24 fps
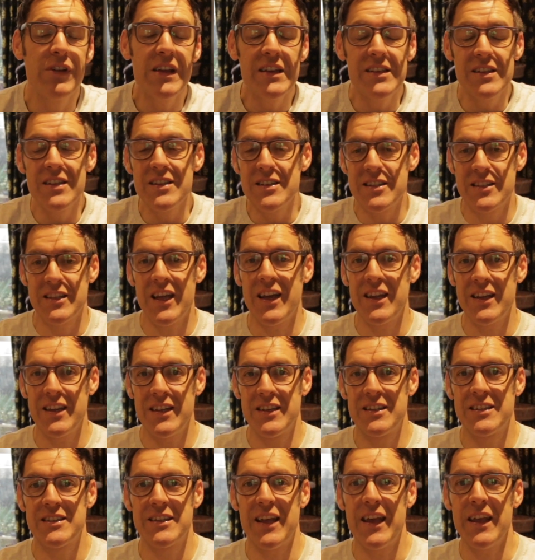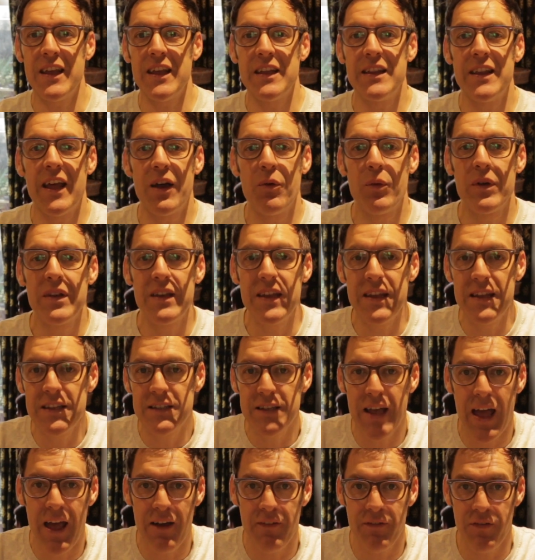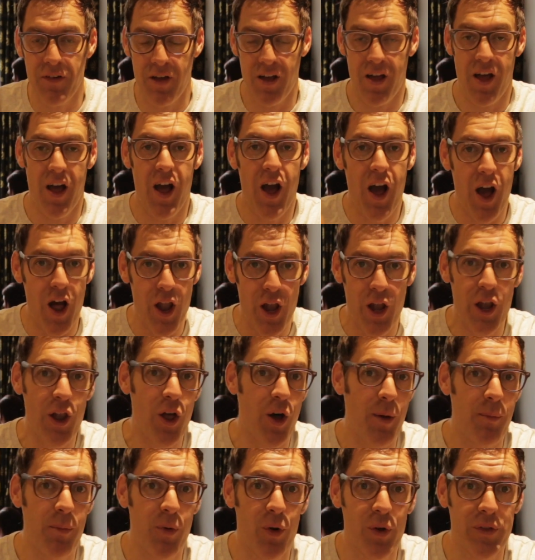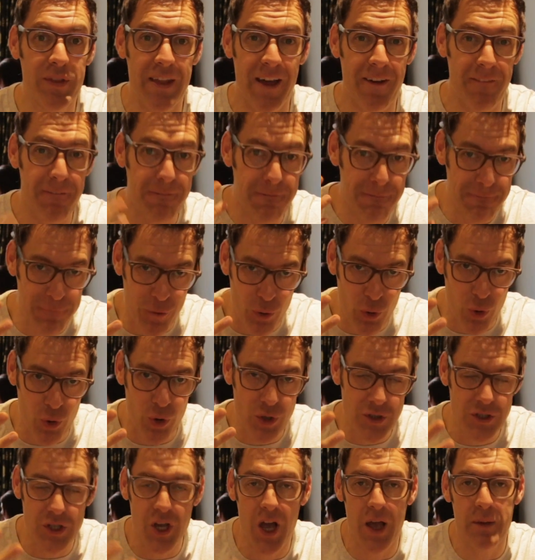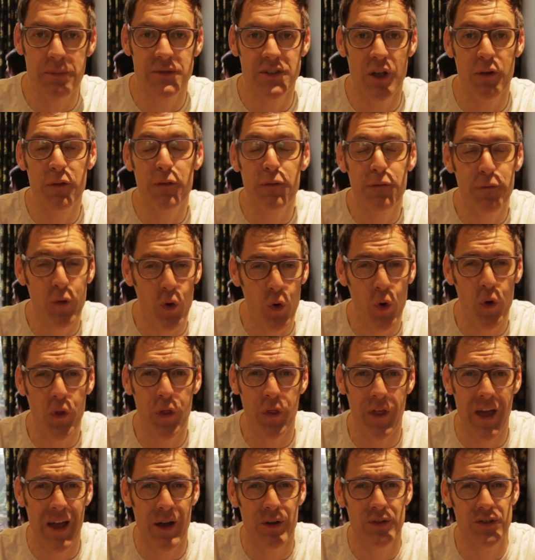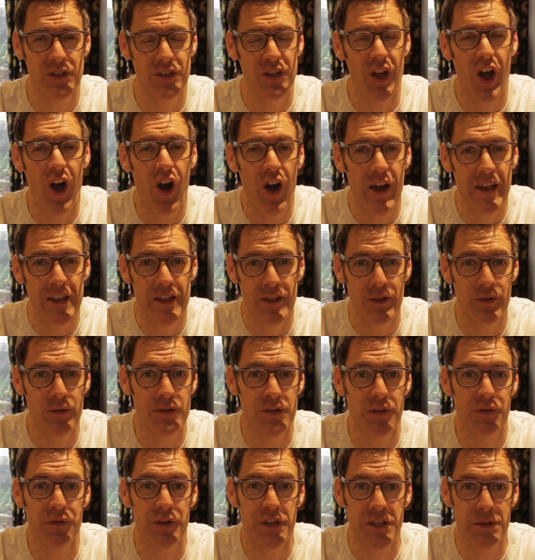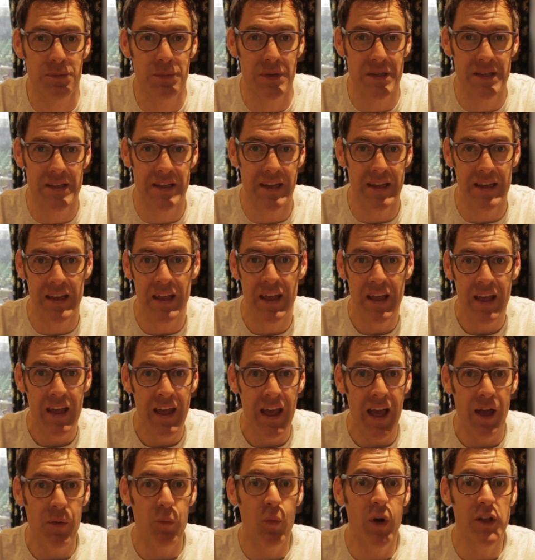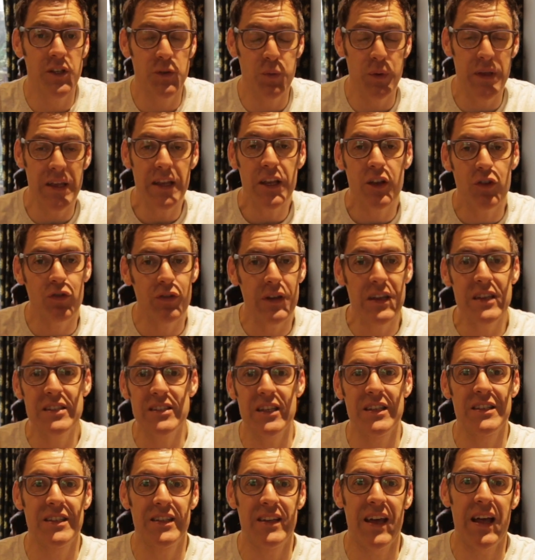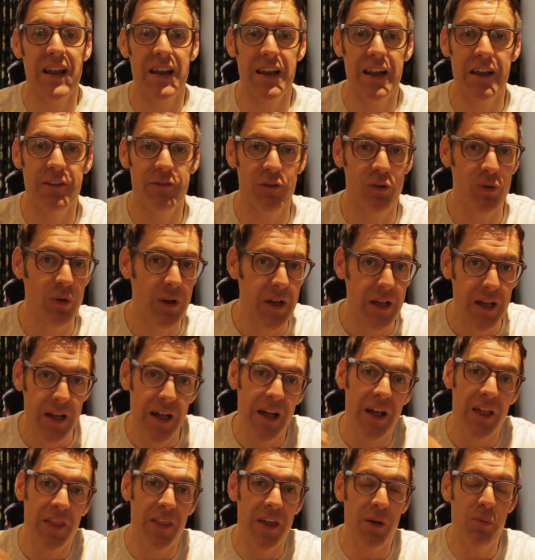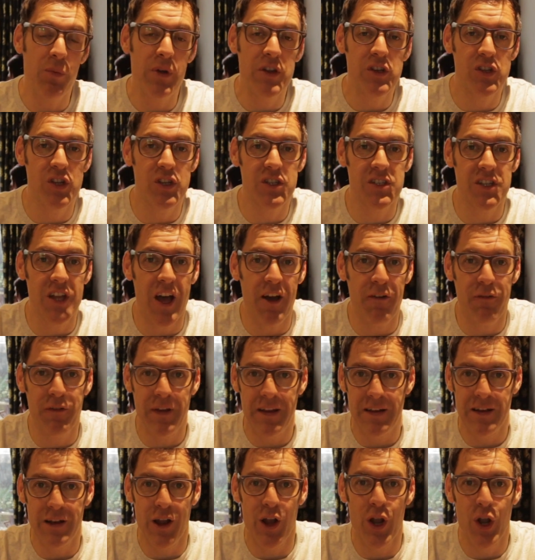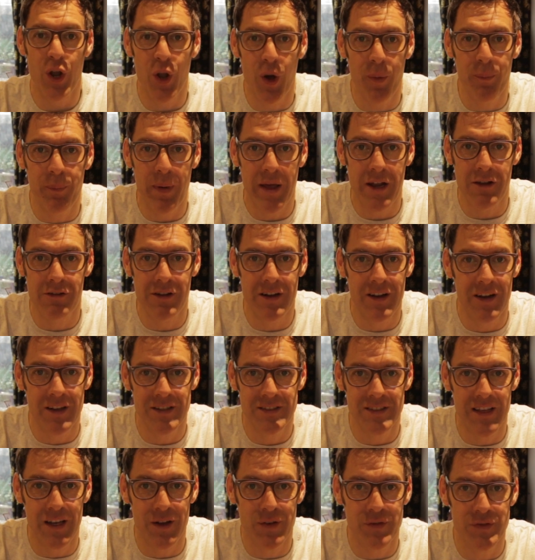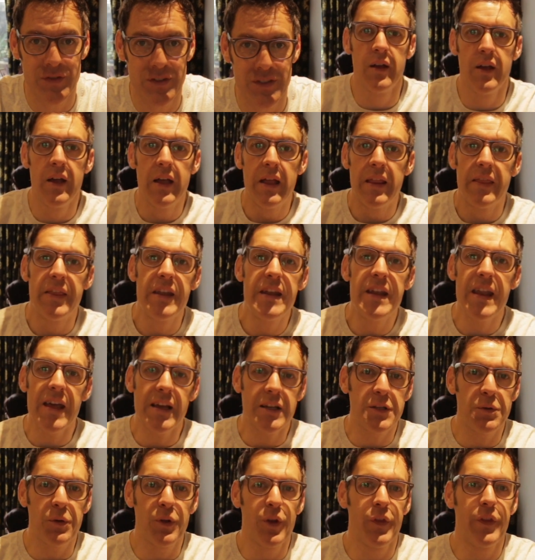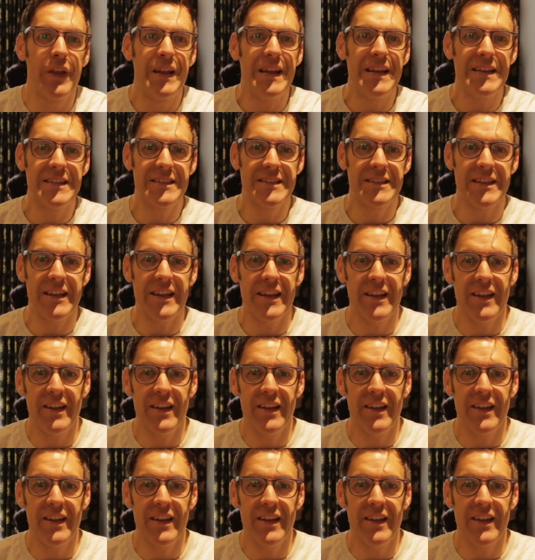recent study is stating that we need to have a lot more than that, 4 times, so 4,000 IUs of vitamin D. And once we increase it to that level, then we should start feeling a lot better in ourselves. The next one on the list